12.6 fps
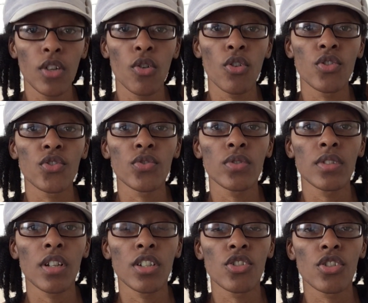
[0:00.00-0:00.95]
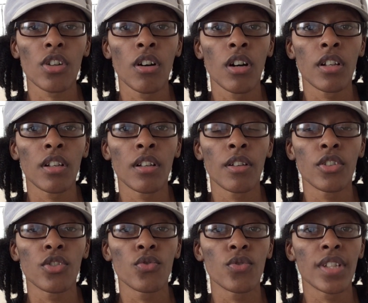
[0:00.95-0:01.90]
also touch on
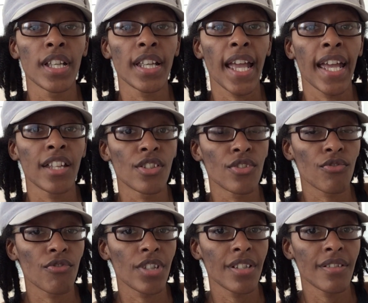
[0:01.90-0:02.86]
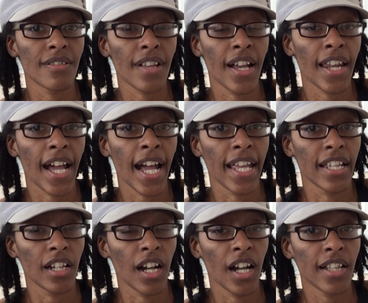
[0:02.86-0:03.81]
using end screens and
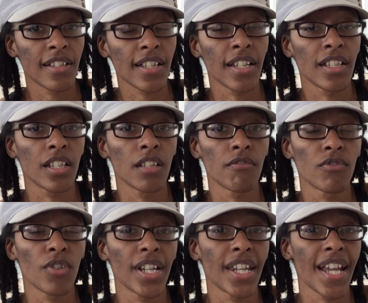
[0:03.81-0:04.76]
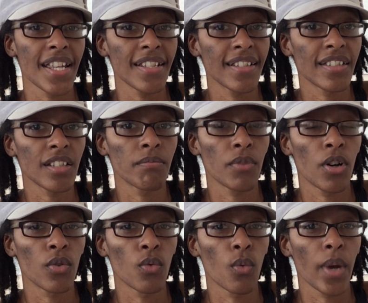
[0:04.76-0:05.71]
iCards, and they give you a nice tip
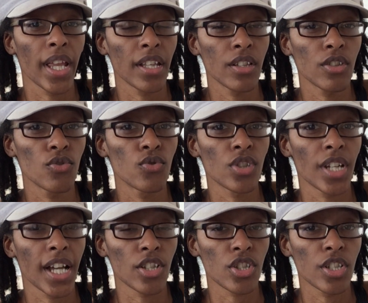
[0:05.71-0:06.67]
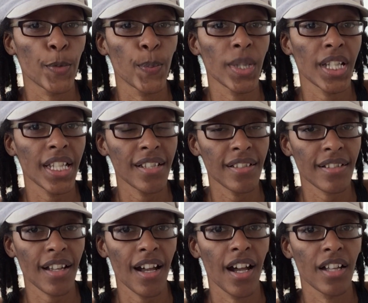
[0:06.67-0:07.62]
on when you should actually place
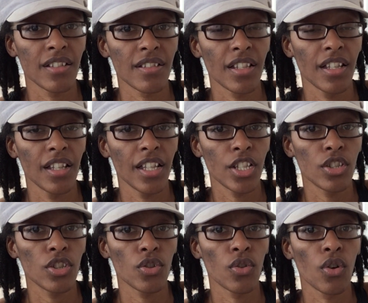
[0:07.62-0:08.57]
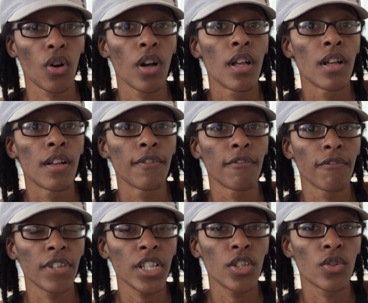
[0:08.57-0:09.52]
cards in your
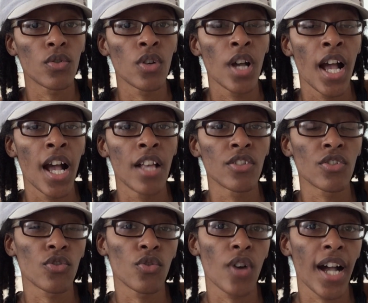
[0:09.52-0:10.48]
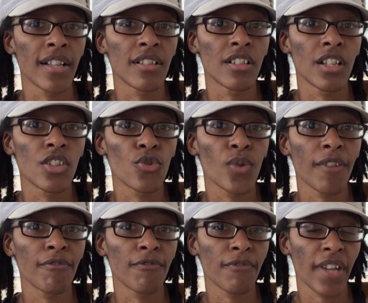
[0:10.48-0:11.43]
video so as not to
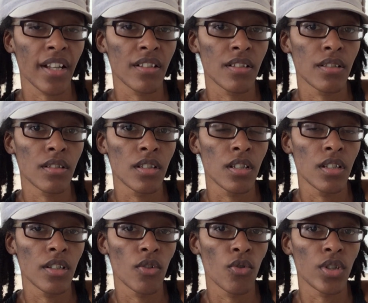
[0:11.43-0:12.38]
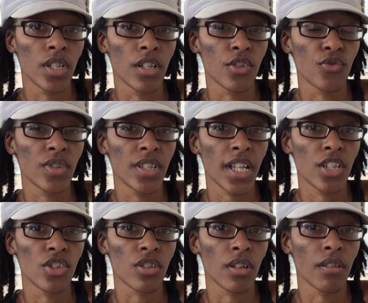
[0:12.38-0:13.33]
affect the audience
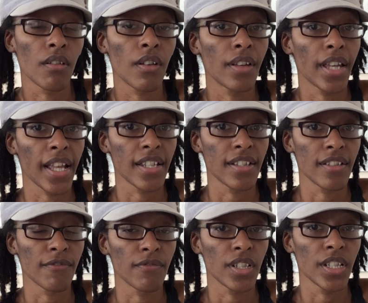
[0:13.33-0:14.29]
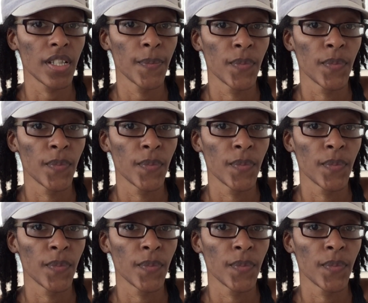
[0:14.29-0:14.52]
retention negatively.